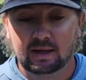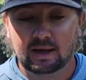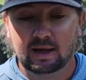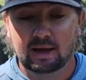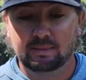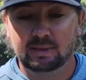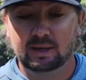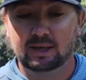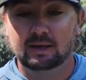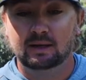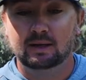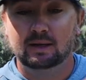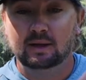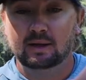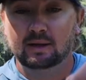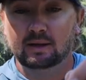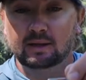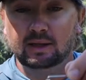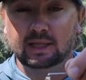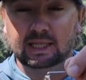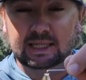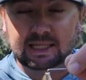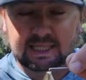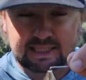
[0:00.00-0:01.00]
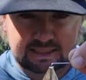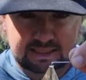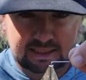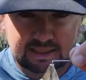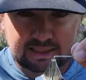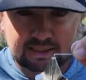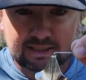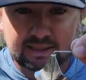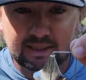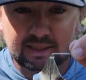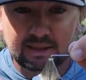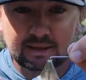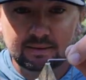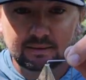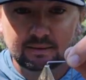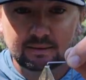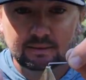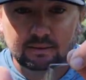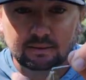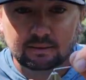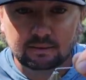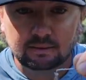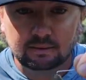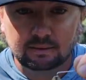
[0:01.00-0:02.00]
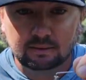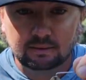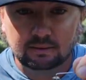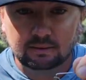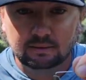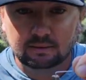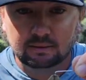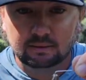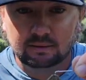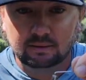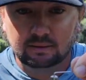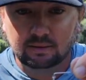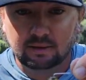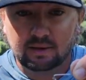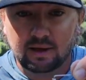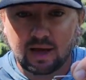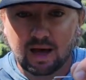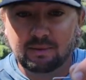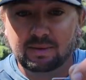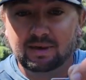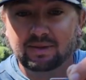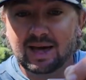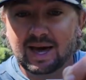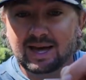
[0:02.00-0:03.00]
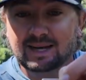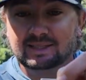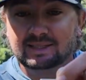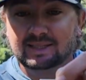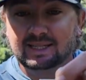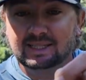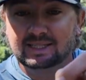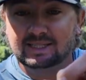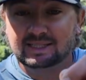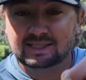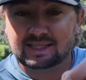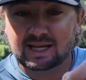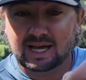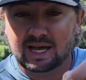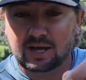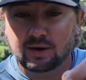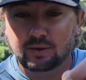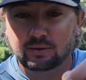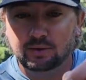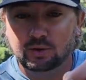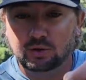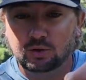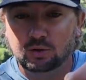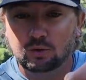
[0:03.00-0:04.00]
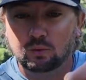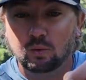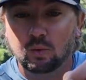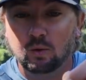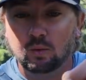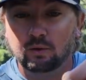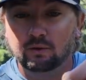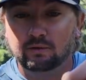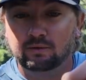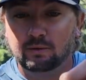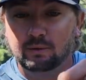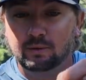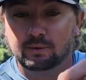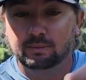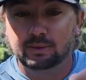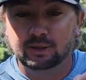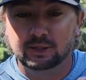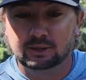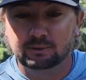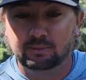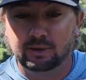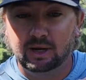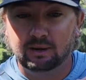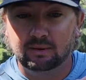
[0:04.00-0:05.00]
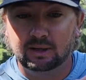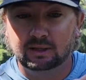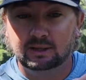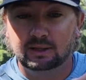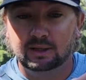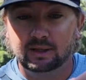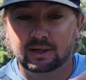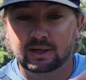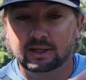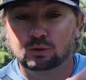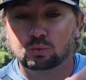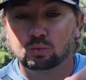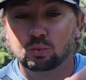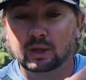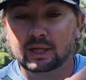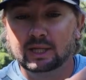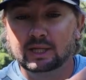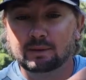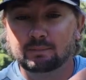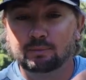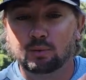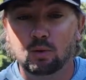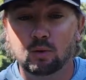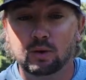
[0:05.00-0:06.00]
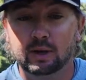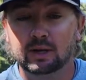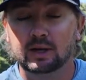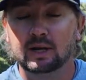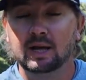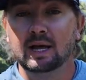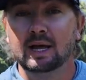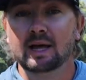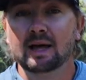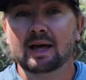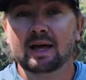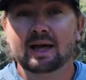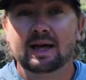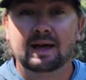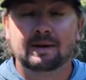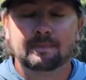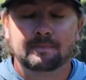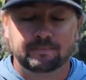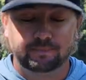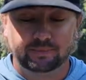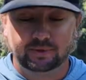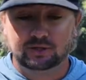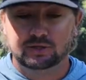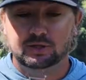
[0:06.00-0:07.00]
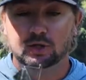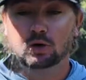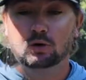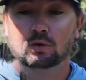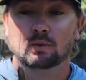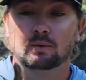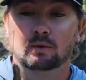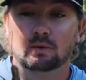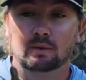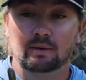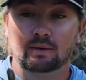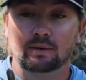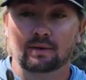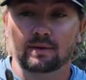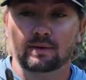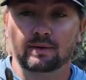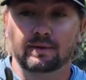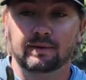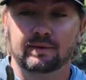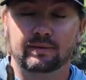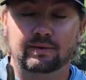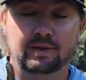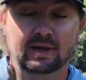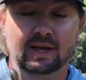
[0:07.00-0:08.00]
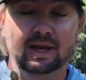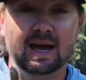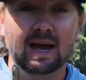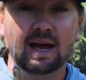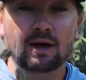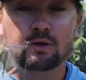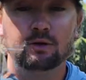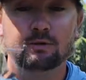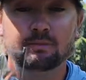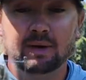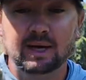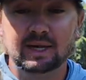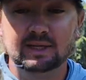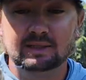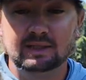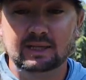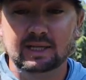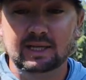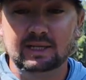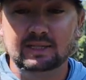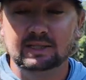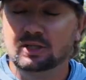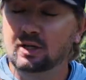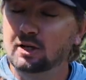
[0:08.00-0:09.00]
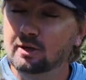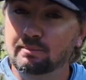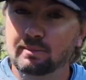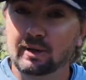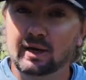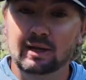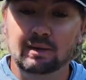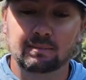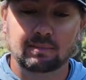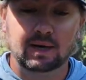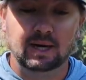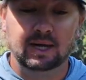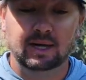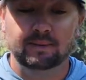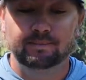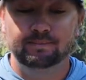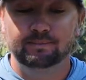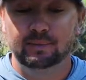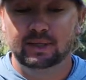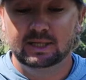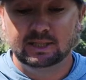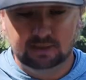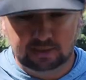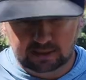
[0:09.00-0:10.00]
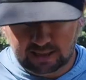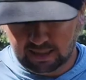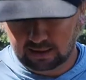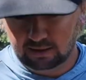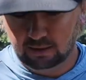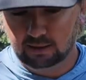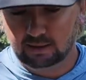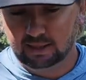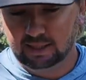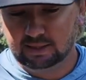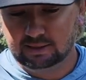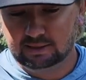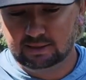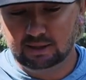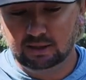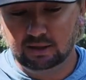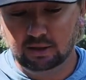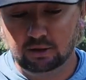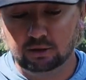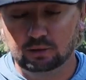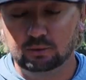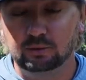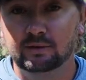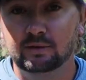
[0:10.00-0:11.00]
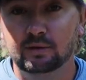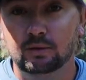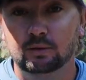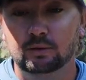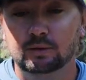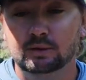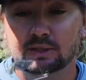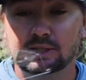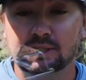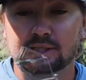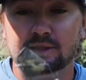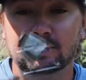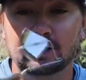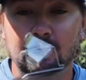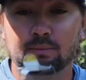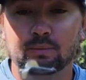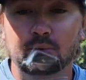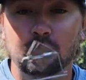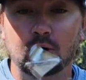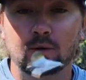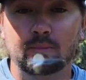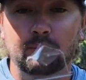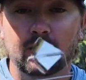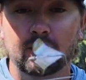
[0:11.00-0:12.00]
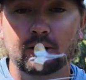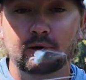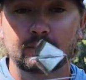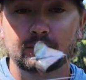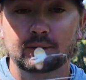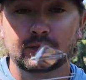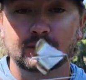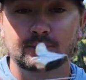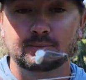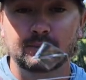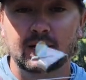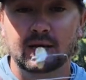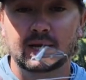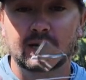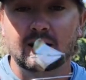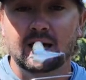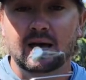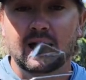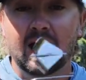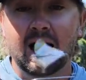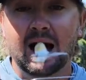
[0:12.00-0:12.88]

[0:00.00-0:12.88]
I mean, listen to this thing. I mean, that is the sound you want from a buzz bait right there. It's really important. So the guy who makes these, good buddy of mine, he's like I said, Lost River Lures, this is their pro model buzz bait.